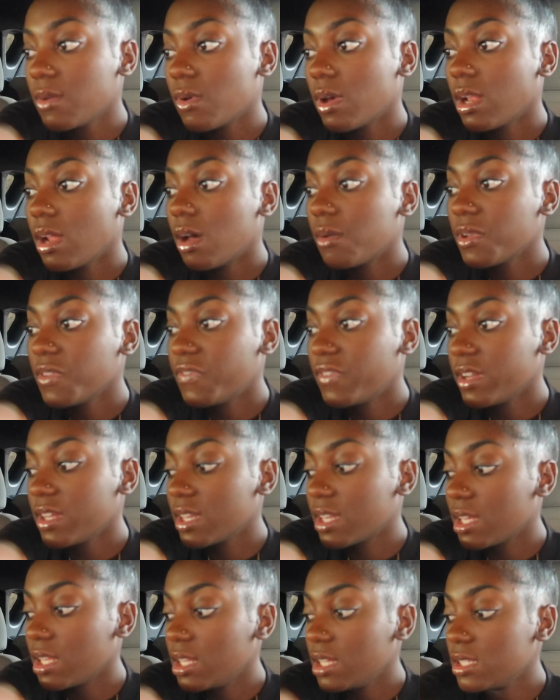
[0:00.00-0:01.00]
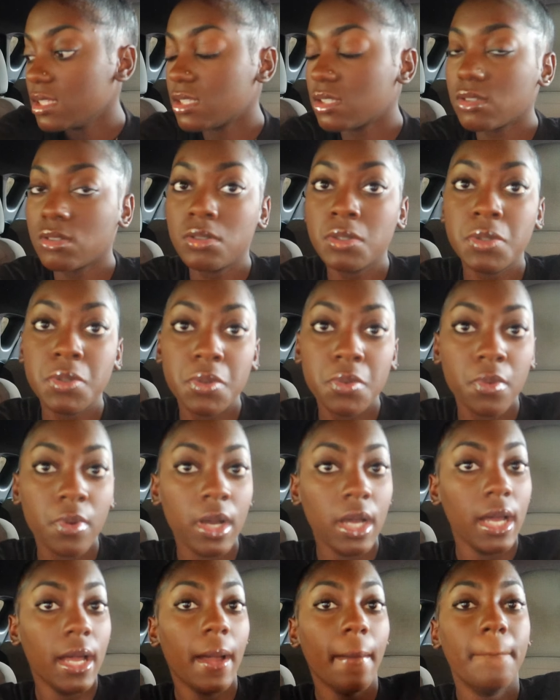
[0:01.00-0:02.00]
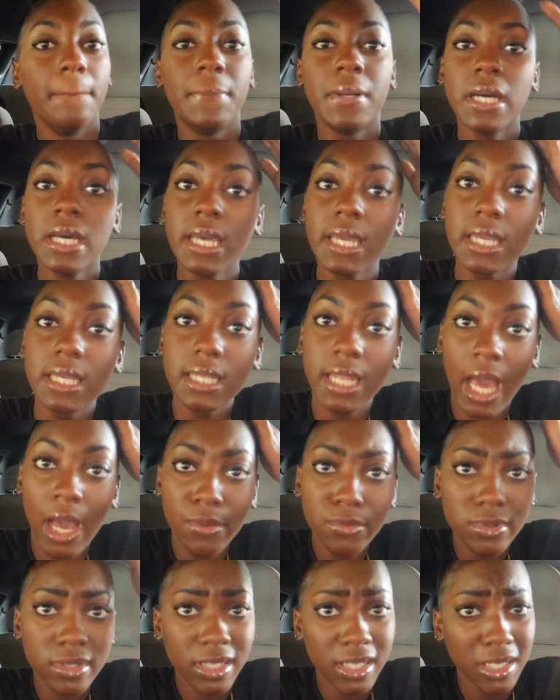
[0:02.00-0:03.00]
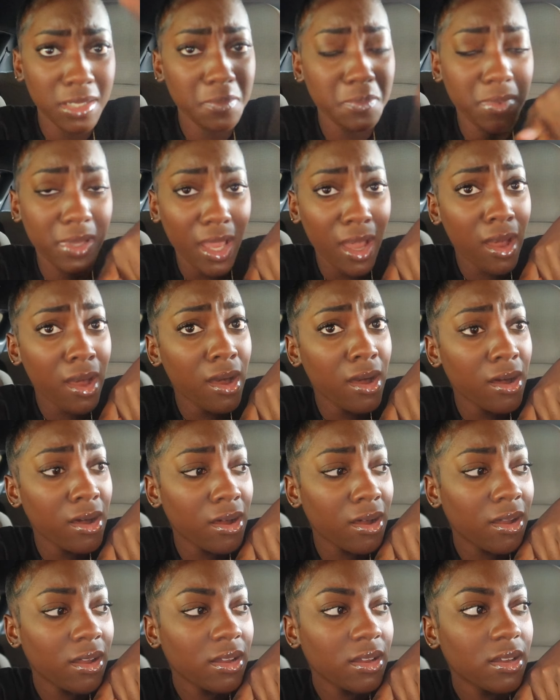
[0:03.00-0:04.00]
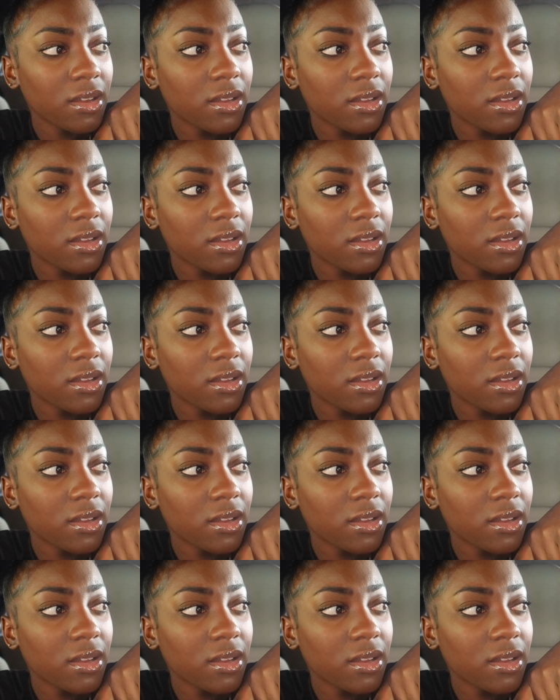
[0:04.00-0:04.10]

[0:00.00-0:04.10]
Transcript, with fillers: what all we finna get into but i will keep y'all